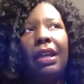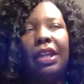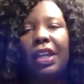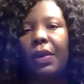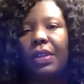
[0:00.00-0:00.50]

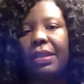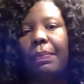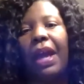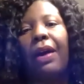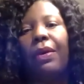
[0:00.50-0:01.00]
You know, it's
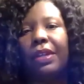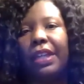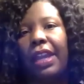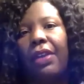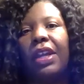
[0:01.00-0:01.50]
about
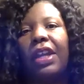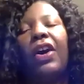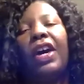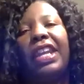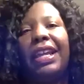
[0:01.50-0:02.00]
mm-hmm. carrying
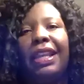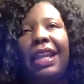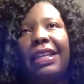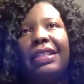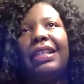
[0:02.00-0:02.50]
on that
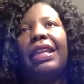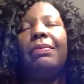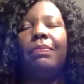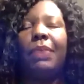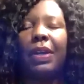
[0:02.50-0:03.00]
legacy,
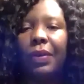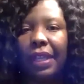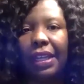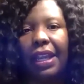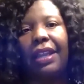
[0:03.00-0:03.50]

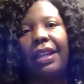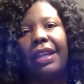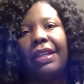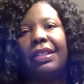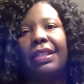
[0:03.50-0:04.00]
building that
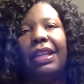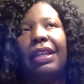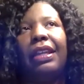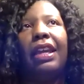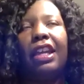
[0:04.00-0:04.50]

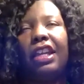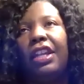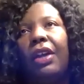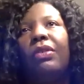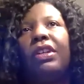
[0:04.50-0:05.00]
legacy. You
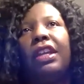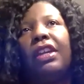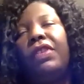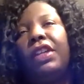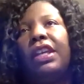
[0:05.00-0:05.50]
know,
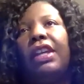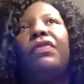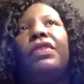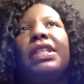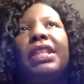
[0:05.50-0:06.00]
give
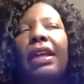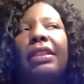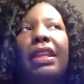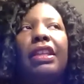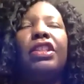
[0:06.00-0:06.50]
give
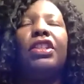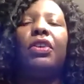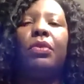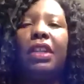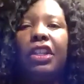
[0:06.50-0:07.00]
something
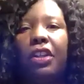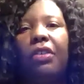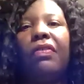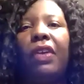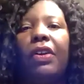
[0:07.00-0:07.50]
to the
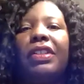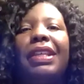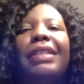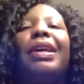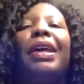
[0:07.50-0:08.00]
universe
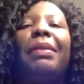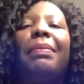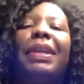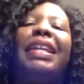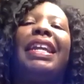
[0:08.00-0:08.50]
that's going to
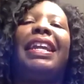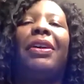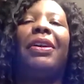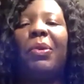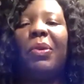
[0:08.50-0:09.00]
be
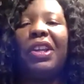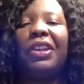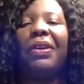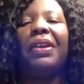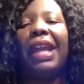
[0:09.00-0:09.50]
here when
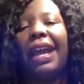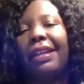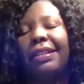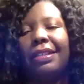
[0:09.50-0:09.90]
you're not.